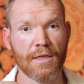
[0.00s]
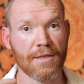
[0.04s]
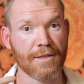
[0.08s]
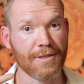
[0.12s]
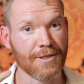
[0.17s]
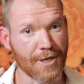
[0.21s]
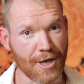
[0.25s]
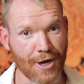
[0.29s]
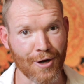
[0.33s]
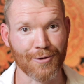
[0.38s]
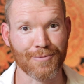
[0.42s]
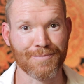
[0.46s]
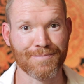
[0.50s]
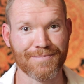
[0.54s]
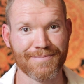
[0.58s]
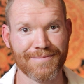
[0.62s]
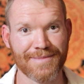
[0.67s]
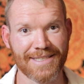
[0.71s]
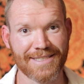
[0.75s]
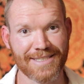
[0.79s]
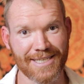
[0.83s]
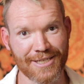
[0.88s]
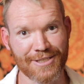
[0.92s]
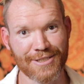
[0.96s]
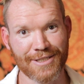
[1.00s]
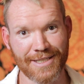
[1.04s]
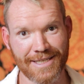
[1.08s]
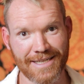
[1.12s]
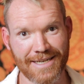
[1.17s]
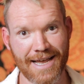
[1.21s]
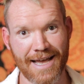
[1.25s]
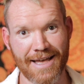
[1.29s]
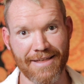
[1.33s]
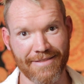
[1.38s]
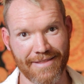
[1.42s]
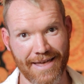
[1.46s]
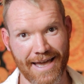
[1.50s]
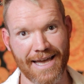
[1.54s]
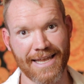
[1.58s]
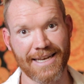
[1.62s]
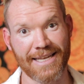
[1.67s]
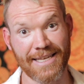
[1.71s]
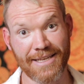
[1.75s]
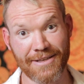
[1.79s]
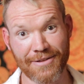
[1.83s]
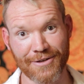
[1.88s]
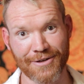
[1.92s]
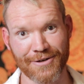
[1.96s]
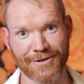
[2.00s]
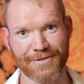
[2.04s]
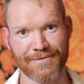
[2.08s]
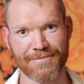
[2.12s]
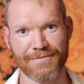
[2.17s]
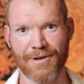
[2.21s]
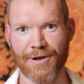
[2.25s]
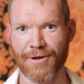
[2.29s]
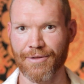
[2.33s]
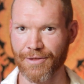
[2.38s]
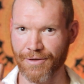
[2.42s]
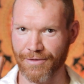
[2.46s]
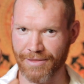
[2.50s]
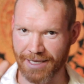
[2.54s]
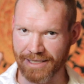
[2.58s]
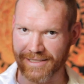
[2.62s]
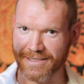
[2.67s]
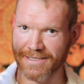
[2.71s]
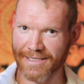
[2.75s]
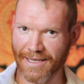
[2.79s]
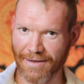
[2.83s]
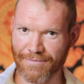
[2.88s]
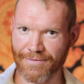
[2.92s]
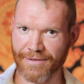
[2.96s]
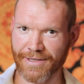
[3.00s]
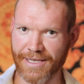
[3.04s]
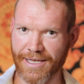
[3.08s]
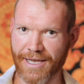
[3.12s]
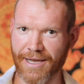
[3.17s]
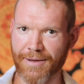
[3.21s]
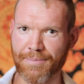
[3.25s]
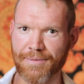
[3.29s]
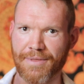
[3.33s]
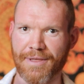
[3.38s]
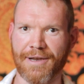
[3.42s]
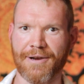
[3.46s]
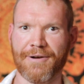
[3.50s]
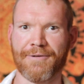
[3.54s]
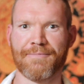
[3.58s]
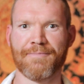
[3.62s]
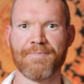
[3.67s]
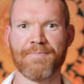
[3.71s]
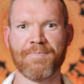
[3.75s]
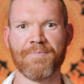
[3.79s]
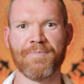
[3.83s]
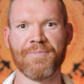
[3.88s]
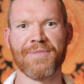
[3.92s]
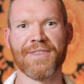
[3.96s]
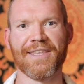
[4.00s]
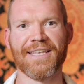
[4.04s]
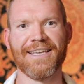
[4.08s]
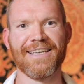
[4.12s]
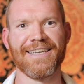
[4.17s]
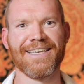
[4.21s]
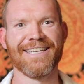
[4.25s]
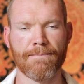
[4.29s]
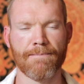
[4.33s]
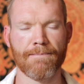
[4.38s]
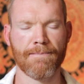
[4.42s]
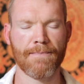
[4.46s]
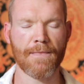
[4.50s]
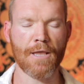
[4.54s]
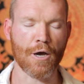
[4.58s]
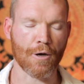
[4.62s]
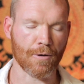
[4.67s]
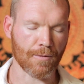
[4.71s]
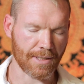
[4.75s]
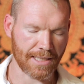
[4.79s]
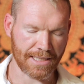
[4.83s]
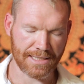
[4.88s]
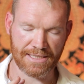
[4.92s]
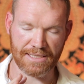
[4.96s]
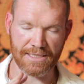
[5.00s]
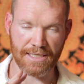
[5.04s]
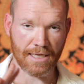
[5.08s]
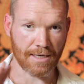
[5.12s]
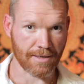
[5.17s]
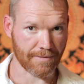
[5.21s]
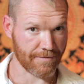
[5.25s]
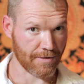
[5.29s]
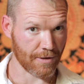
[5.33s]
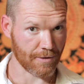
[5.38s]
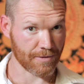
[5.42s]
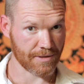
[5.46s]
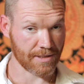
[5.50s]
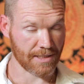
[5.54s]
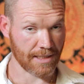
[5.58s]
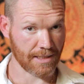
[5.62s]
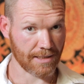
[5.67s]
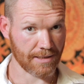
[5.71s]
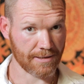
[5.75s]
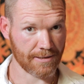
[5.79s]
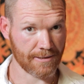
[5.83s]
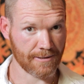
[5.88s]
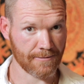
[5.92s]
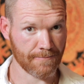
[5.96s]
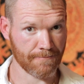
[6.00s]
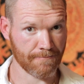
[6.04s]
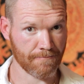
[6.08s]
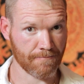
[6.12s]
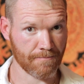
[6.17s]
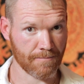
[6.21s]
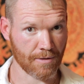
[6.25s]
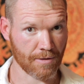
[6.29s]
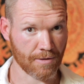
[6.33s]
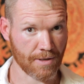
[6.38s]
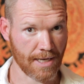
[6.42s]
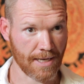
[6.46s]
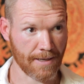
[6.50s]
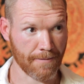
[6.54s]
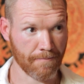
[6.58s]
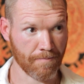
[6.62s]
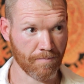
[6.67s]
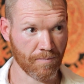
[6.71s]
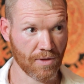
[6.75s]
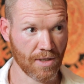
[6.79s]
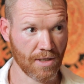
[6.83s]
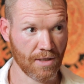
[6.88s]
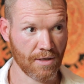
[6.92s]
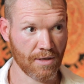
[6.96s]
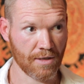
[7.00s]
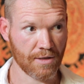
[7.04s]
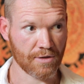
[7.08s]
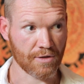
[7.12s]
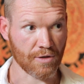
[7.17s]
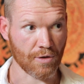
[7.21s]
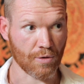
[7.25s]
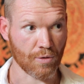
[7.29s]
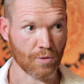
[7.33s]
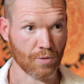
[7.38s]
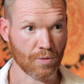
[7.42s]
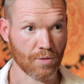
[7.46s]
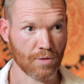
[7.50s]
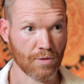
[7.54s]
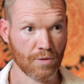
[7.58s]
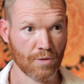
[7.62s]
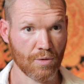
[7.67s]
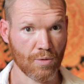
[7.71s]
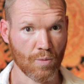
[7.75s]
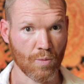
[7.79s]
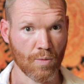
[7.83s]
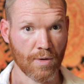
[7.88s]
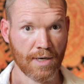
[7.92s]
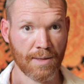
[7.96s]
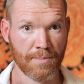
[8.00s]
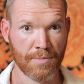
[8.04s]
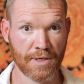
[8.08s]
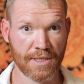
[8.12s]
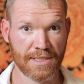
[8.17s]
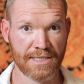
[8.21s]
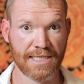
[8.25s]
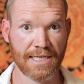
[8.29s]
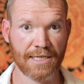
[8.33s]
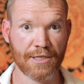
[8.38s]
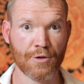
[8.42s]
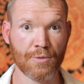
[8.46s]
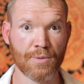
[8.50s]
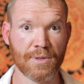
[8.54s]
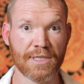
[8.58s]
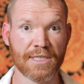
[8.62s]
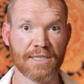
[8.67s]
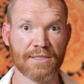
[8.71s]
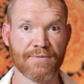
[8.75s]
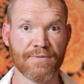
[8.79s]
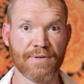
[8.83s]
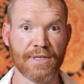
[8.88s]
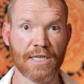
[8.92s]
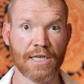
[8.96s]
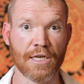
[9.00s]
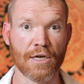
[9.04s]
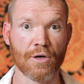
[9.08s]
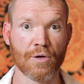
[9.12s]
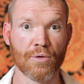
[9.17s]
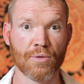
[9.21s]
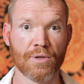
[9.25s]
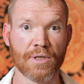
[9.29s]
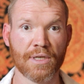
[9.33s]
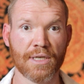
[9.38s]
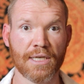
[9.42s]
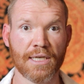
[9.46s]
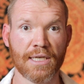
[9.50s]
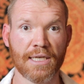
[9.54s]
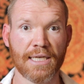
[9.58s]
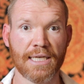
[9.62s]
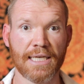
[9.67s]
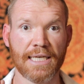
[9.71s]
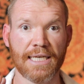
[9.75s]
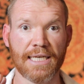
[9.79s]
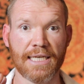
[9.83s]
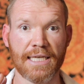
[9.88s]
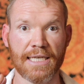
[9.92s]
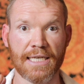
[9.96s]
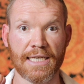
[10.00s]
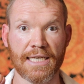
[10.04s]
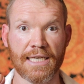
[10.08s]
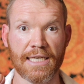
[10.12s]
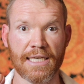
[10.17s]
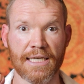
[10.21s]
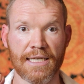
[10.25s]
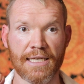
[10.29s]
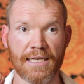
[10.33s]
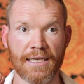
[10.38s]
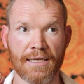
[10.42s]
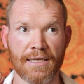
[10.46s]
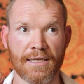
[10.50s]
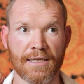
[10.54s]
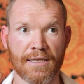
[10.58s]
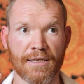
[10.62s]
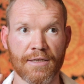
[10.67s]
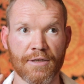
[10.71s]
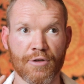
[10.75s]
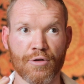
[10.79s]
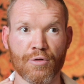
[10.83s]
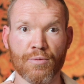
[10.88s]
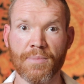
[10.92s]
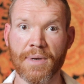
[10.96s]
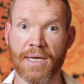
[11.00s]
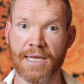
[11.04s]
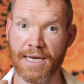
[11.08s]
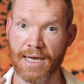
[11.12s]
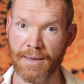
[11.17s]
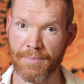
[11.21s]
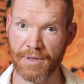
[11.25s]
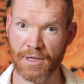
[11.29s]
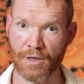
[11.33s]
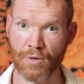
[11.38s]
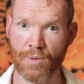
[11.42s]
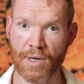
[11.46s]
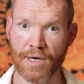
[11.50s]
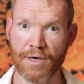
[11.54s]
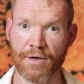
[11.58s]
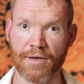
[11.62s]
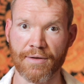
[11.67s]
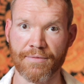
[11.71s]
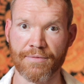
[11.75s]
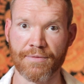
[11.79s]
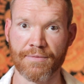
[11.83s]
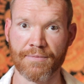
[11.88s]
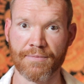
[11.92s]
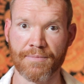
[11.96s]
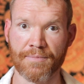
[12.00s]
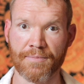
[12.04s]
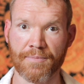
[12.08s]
No, it's actually not that either, although that's definitely up there. No, it's none of those things, okay? So what I'm going to tell you in this video, you may not be aware of.